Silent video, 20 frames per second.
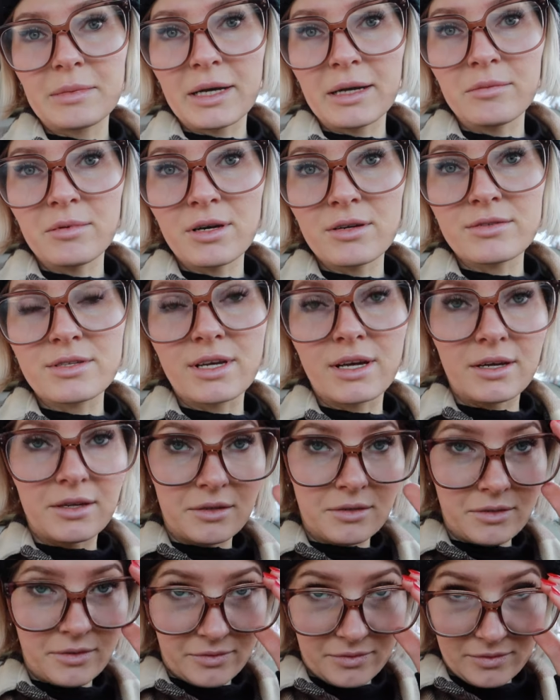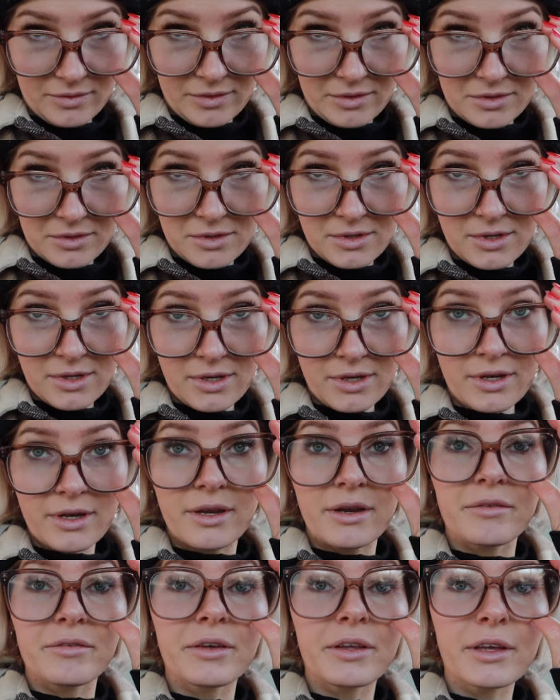eyebrows on
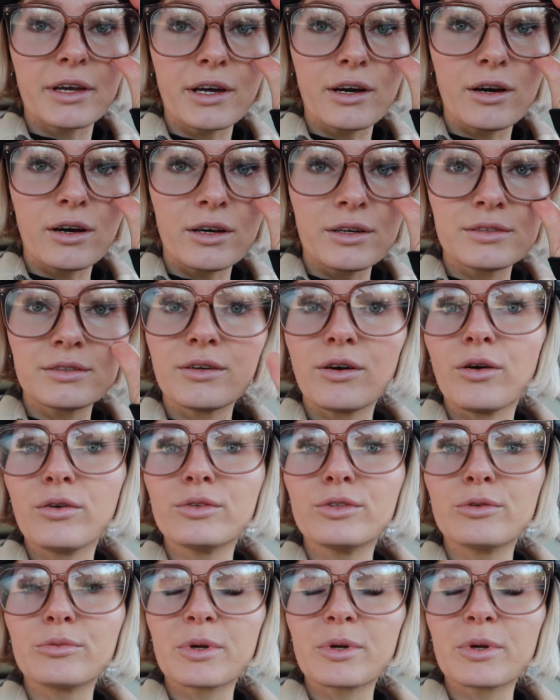and I feel like a whole new